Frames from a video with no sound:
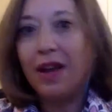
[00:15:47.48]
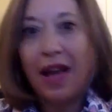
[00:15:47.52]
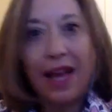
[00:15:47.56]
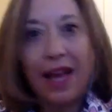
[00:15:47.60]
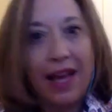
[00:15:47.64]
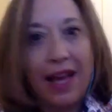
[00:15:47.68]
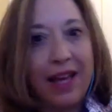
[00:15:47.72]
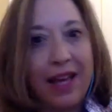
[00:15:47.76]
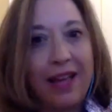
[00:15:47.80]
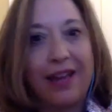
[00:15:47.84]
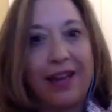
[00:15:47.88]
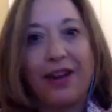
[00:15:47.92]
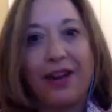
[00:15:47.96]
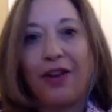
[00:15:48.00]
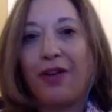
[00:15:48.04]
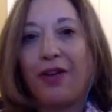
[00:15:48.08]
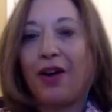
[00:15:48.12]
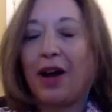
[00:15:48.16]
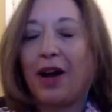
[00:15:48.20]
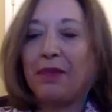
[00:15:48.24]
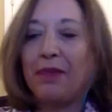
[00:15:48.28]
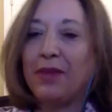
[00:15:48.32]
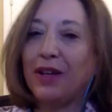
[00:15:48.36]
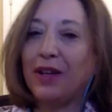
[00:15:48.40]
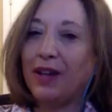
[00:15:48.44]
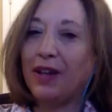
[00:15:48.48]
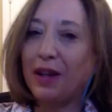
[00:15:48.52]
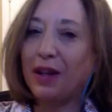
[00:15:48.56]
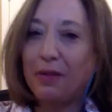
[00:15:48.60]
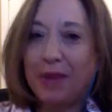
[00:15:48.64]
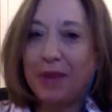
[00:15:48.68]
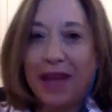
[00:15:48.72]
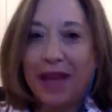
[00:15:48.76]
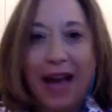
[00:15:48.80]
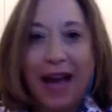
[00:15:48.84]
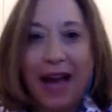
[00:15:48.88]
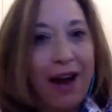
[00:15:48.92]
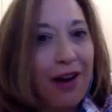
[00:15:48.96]
hey, I'm going to
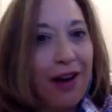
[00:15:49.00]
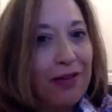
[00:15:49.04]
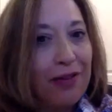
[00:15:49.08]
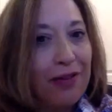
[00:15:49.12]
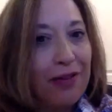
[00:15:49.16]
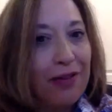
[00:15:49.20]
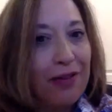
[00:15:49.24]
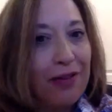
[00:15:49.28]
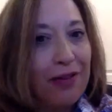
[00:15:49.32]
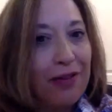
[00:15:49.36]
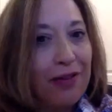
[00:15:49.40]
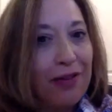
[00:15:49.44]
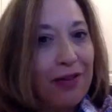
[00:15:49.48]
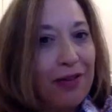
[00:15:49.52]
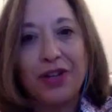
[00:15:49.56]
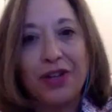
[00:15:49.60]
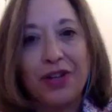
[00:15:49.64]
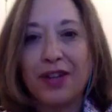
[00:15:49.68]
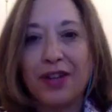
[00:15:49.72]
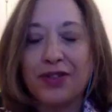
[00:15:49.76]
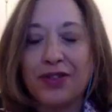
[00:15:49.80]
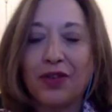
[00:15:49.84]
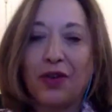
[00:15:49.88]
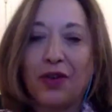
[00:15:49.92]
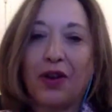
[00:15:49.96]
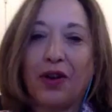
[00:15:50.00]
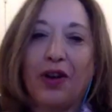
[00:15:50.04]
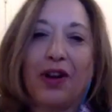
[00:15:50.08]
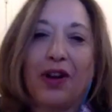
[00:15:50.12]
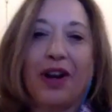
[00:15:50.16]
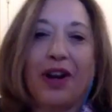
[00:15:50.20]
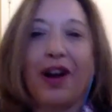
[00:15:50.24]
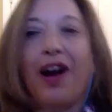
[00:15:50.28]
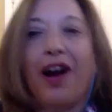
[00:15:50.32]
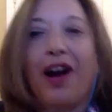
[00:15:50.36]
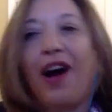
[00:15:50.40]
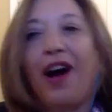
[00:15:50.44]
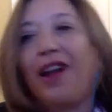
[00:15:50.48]
be out for the next 2 days going on a
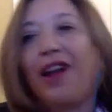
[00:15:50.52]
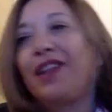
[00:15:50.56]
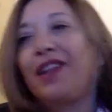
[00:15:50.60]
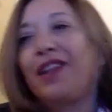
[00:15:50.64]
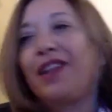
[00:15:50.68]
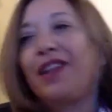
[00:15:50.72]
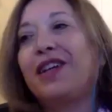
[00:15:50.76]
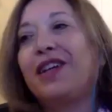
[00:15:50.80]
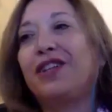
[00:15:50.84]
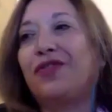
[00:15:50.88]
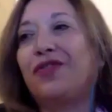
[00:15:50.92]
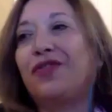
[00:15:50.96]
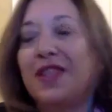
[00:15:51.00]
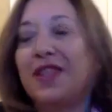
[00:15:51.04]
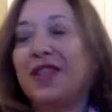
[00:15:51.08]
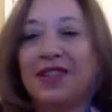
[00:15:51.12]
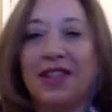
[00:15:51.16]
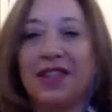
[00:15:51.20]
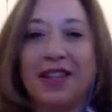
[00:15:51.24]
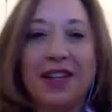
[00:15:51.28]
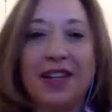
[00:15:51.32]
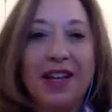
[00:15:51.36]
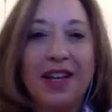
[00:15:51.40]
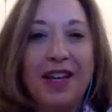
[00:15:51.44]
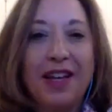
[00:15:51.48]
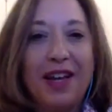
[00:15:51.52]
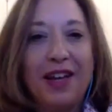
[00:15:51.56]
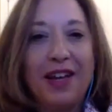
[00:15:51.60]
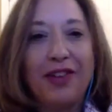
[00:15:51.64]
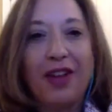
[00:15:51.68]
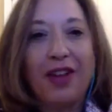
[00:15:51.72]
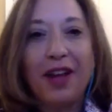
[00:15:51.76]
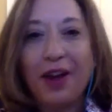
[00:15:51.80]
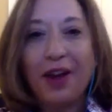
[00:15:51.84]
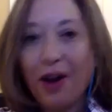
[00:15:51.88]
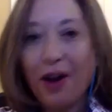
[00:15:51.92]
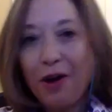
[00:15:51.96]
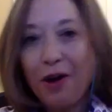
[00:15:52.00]
college visit, and like,
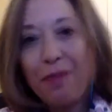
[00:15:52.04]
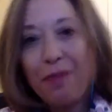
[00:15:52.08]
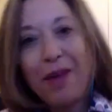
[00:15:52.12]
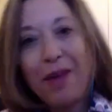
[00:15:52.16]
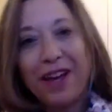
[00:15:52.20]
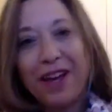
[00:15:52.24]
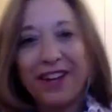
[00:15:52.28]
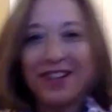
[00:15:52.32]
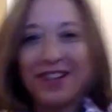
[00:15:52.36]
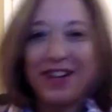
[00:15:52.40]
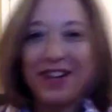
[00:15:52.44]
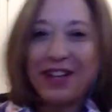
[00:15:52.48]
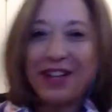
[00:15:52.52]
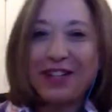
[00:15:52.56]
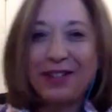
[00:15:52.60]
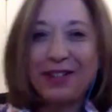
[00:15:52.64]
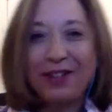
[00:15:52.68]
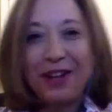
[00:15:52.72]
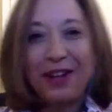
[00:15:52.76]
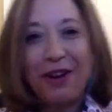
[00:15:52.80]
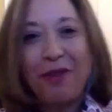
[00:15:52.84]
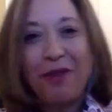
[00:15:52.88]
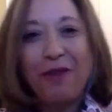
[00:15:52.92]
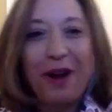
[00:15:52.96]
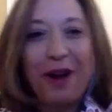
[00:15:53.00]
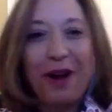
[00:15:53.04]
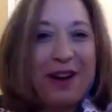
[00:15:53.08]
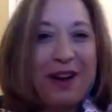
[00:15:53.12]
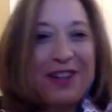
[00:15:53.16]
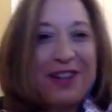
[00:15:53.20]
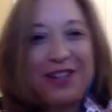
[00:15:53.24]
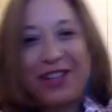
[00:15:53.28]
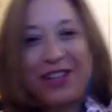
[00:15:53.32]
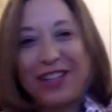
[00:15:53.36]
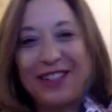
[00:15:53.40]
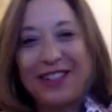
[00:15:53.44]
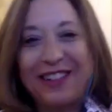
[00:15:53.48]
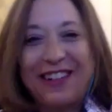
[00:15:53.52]
oh my goodness, where is
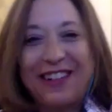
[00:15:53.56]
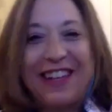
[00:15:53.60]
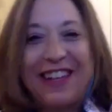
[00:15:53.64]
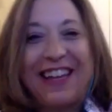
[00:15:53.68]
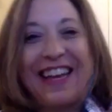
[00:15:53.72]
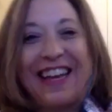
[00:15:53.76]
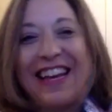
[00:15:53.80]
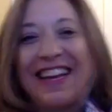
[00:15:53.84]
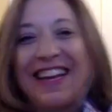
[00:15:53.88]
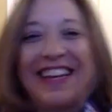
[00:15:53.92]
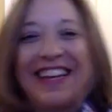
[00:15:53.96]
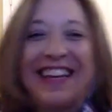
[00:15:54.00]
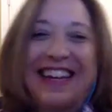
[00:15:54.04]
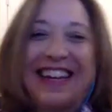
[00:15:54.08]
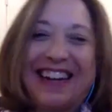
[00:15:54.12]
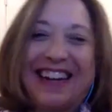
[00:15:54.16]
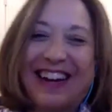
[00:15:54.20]
she looking,